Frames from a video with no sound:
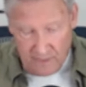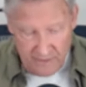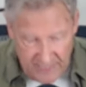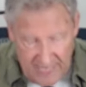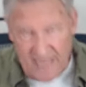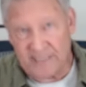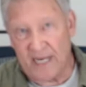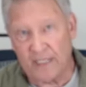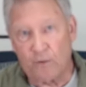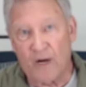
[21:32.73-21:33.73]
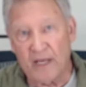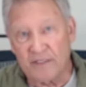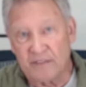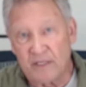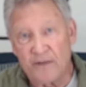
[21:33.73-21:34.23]
the
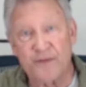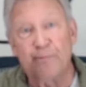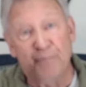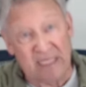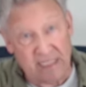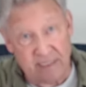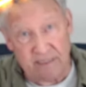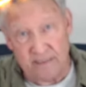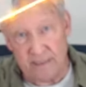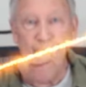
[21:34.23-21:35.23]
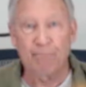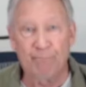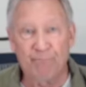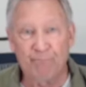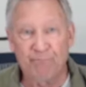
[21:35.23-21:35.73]
Antichrist, the beast.
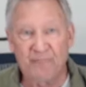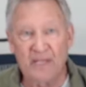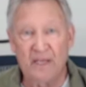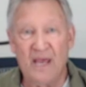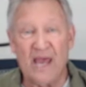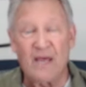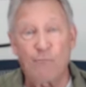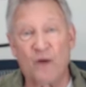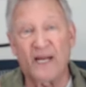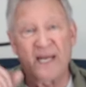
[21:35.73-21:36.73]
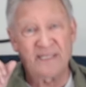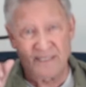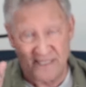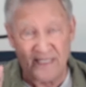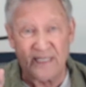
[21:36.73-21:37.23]
And when I
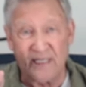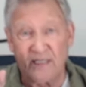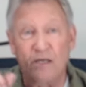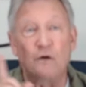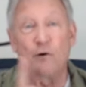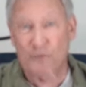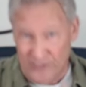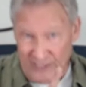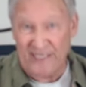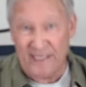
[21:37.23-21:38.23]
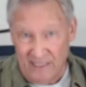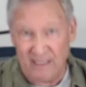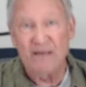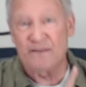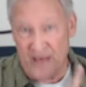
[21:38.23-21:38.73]
see who's
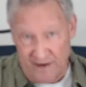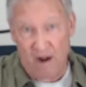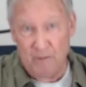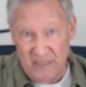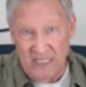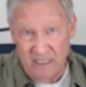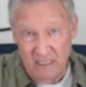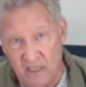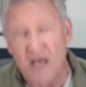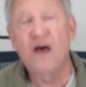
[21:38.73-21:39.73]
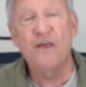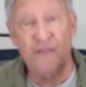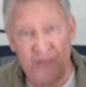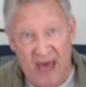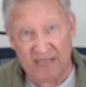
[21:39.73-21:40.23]
leading that army,
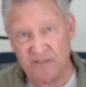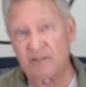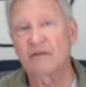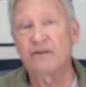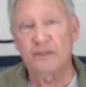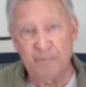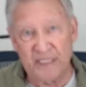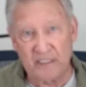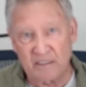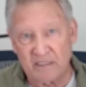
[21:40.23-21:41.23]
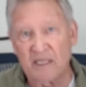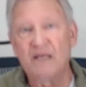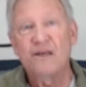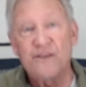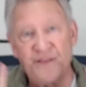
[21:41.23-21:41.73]
that's the beast.
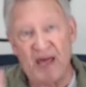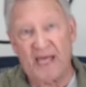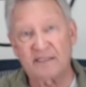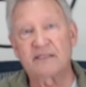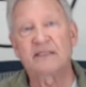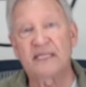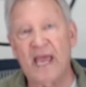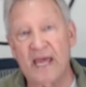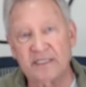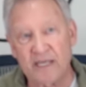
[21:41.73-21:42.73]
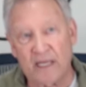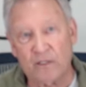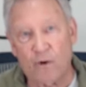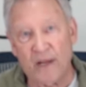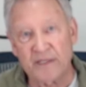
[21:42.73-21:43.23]
That's the
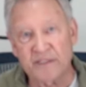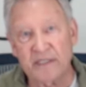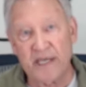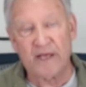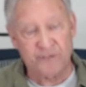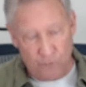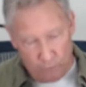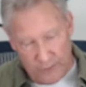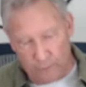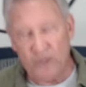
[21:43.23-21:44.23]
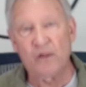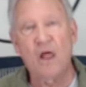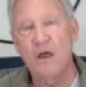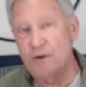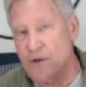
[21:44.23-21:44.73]
Antichrist. Yes, we will
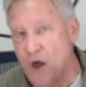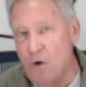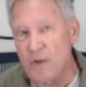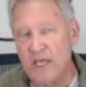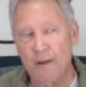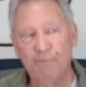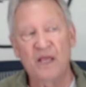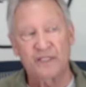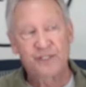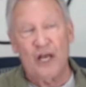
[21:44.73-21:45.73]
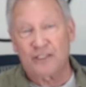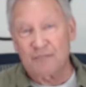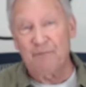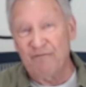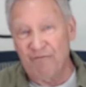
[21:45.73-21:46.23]
know him
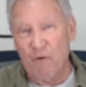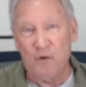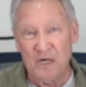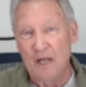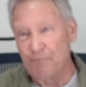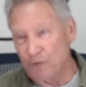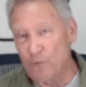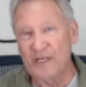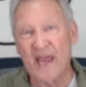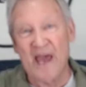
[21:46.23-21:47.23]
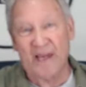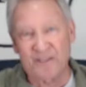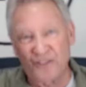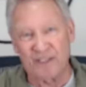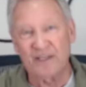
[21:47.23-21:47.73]
just before we
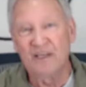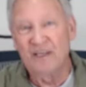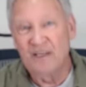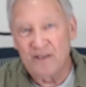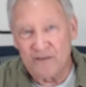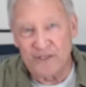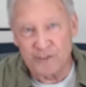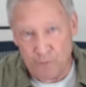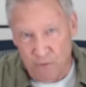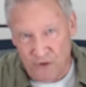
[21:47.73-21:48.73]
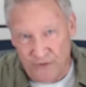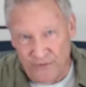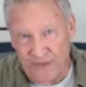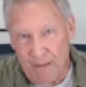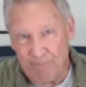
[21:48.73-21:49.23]
exit this
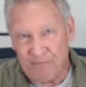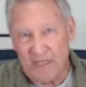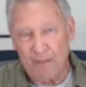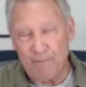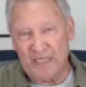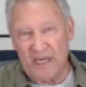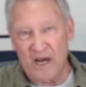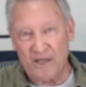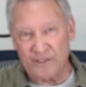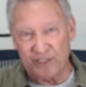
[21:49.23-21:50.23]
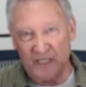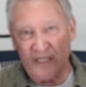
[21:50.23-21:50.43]
world because